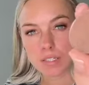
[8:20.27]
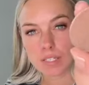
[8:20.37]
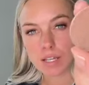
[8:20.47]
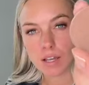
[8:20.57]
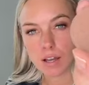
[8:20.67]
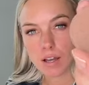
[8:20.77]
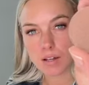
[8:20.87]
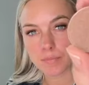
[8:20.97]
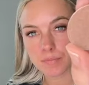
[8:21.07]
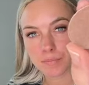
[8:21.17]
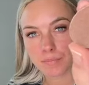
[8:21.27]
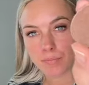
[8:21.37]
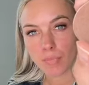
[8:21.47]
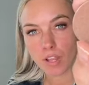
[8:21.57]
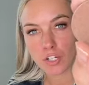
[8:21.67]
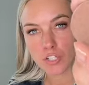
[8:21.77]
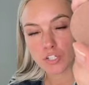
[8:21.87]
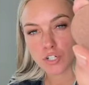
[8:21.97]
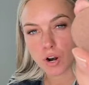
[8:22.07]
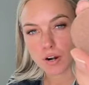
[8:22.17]
It's like a
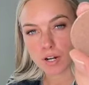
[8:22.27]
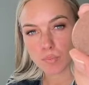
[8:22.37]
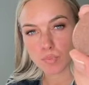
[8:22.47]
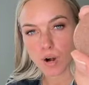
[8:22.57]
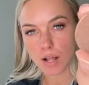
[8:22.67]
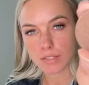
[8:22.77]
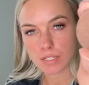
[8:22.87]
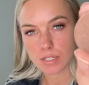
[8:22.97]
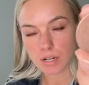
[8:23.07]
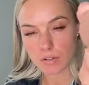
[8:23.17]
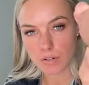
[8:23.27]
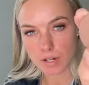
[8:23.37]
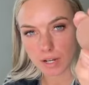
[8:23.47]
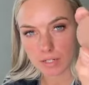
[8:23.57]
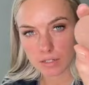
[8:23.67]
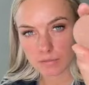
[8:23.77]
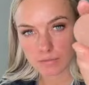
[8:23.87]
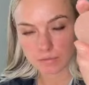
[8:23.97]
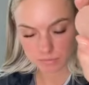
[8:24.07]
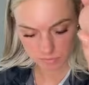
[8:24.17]
dark bronzy color, kind of.
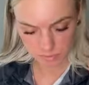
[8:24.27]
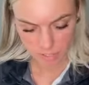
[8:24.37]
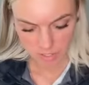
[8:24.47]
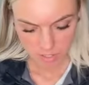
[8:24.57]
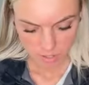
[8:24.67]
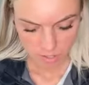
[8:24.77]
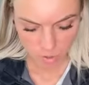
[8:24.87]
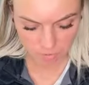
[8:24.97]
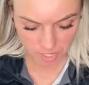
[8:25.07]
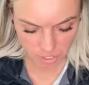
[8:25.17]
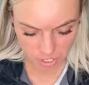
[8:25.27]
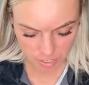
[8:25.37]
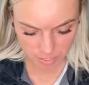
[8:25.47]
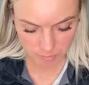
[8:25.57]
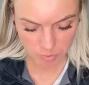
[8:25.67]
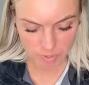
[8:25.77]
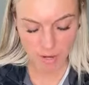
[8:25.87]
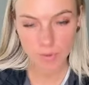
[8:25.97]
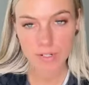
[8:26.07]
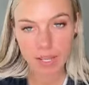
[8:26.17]
Covacious, I'm doing
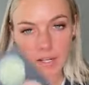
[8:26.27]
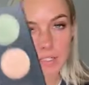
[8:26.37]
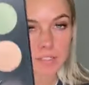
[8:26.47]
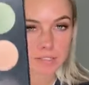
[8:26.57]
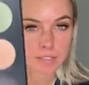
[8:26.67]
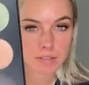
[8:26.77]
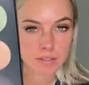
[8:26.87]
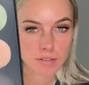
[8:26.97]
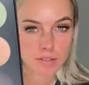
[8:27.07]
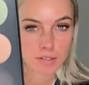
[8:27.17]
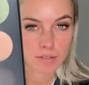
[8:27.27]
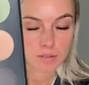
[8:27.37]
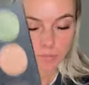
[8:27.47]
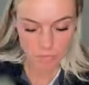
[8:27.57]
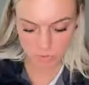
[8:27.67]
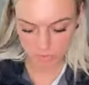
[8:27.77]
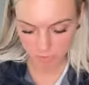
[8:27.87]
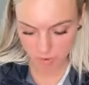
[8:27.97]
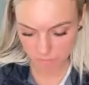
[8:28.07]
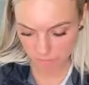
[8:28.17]
that one next.
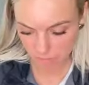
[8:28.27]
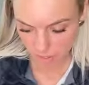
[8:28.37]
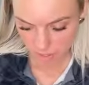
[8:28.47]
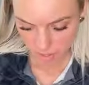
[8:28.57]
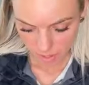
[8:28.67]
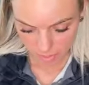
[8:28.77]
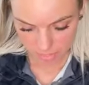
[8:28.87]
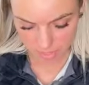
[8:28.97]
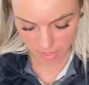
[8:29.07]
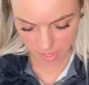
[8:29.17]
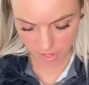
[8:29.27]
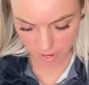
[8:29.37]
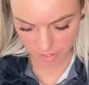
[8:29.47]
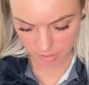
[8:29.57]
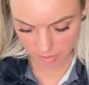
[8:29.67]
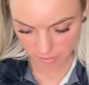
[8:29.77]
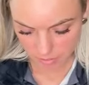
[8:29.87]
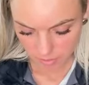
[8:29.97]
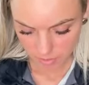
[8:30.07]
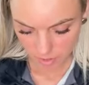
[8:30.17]
Beautiful. And then,
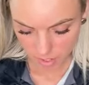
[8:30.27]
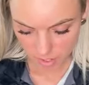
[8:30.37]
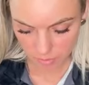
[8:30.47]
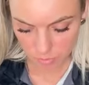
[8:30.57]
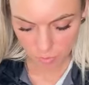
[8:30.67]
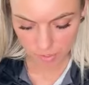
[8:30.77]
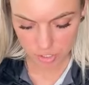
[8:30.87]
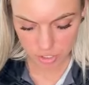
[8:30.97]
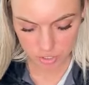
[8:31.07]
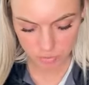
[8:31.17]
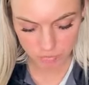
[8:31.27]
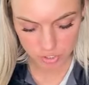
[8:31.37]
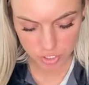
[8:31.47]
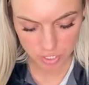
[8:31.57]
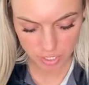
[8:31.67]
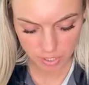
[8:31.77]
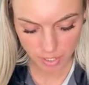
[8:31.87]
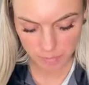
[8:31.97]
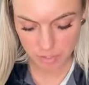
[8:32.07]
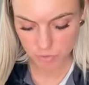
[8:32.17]
I don't know if I should do
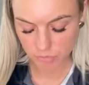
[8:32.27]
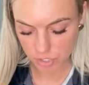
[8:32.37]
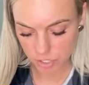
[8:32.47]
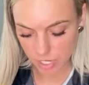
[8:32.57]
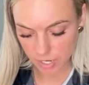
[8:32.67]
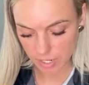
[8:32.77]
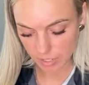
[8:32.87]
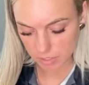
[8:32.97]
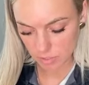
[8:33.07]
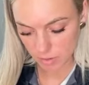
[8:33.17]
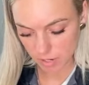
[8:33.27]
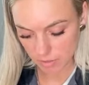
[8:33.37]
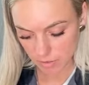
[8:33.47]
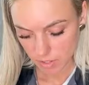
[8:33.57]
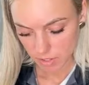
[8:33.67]
Visionary. I'm gonna do Visionary next to it.